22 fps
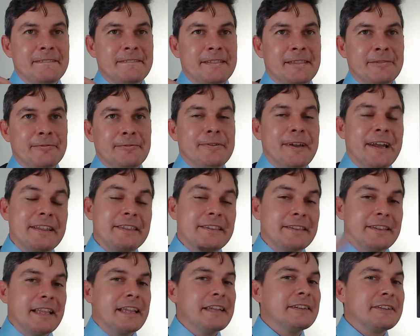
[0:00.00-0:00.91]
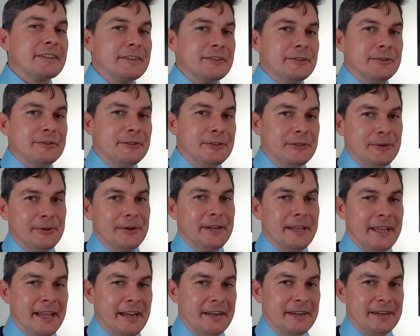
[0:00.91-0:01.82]
the fact that they still do
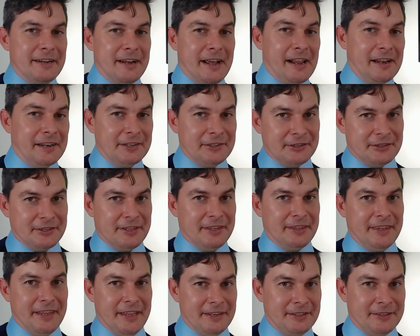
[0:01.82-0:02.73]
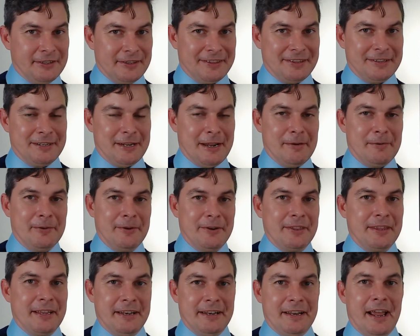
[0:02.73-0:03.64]
it and acknowledge that they took the time to
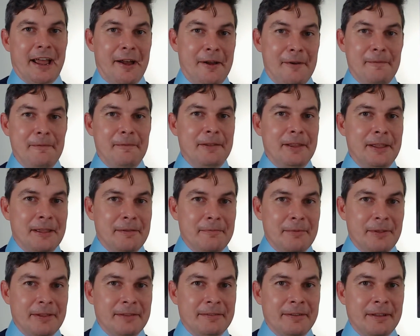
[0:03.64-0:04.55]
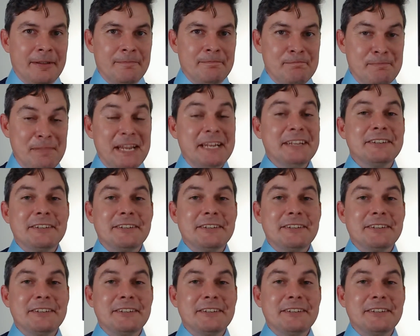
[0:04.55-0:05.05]
write that down means